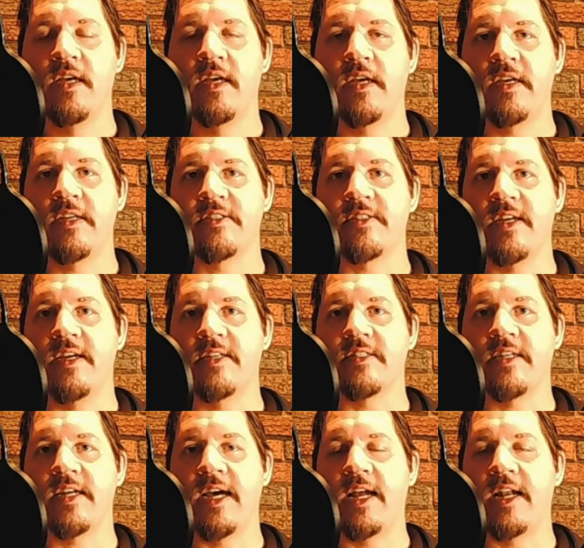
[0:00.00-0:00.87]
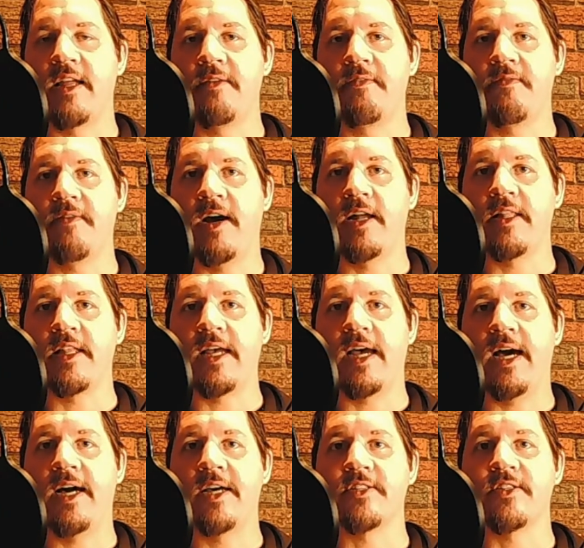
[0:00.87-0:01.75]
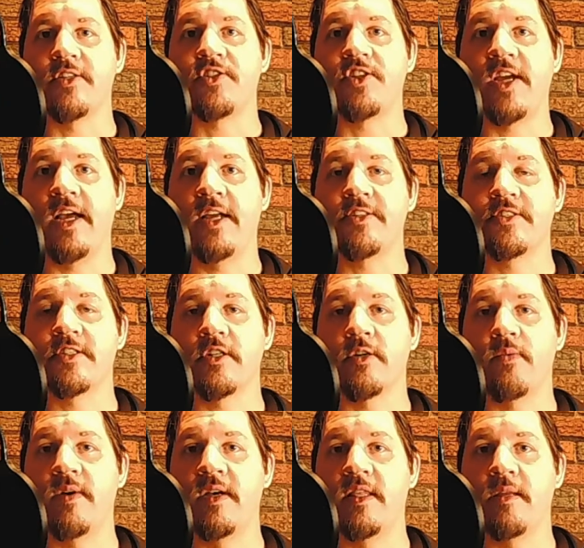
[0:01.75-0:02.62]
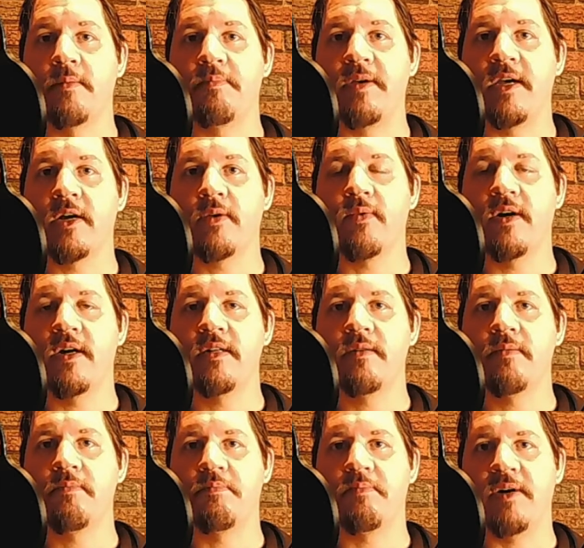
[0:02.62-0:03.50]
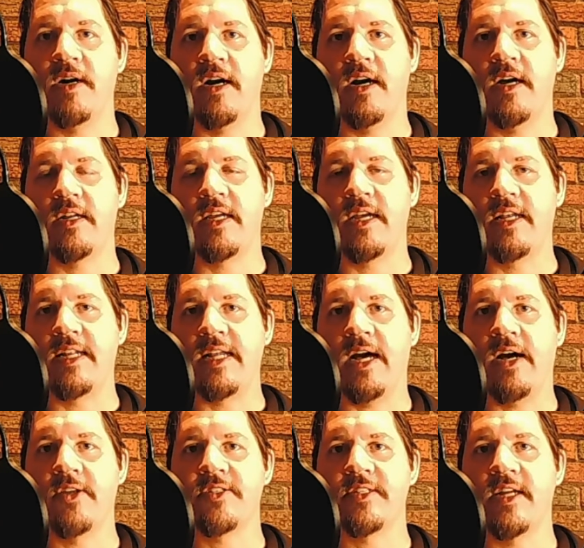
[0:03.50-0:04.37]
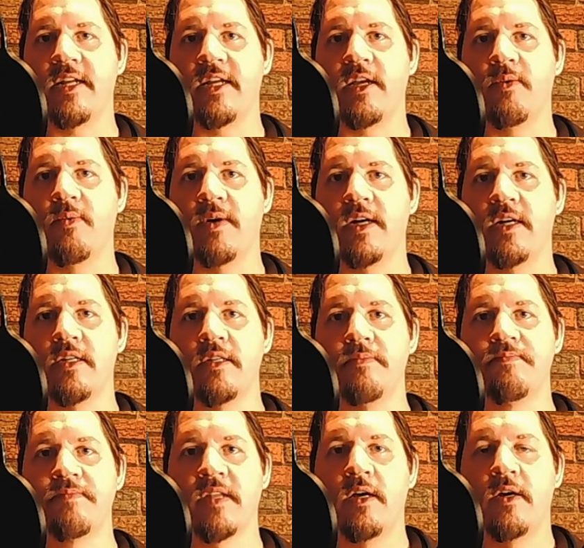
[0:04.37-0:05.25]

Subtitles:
He says that Eddie finally has the chance to win the big one, but he doubts that he will.